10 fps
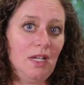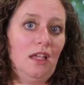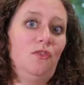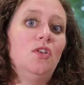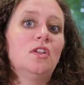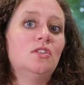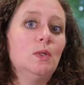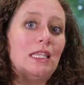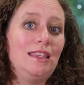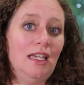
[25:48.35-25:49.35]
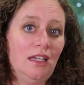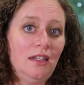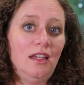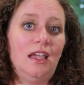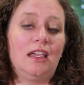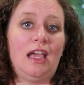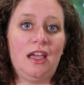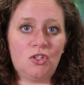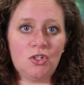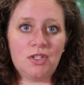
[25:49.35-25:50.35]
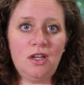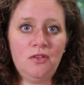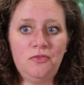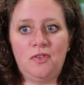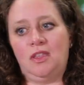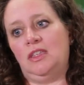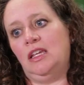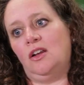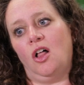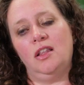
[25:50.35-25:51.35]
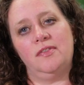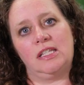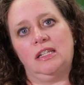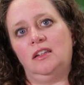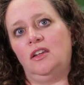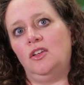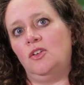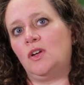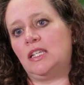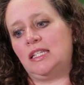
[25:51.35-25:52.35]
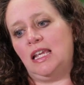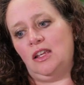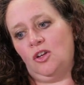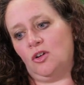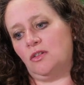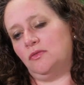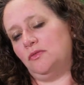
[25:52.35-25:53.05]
If you can do it then and catch yourself, then all of a sudden you can get your